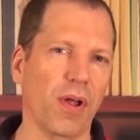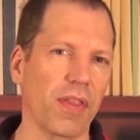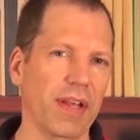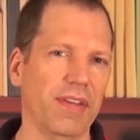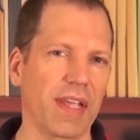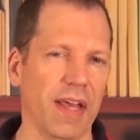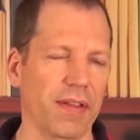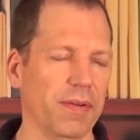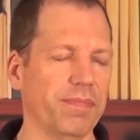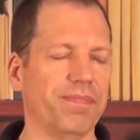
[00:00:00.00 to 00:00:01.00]
all that
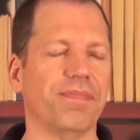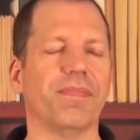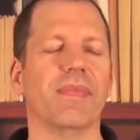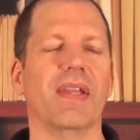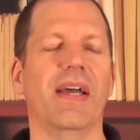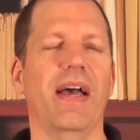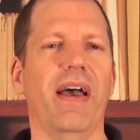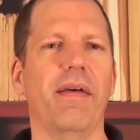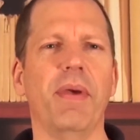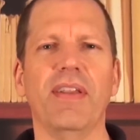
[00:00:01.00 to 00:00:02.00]
together,
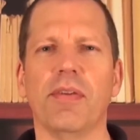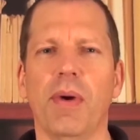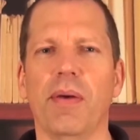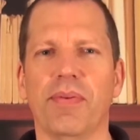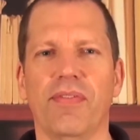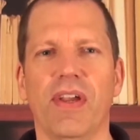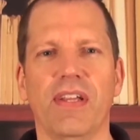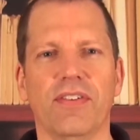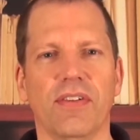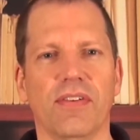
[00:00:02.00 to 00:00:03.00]
I made some
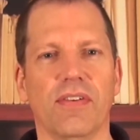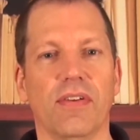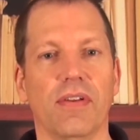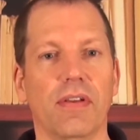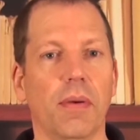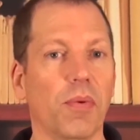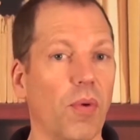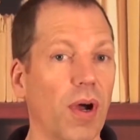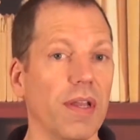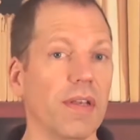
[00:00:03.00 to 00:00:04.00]
observations. Number
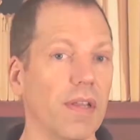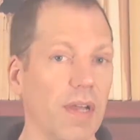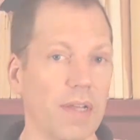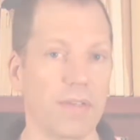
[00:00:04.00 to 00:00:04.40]
one, uh,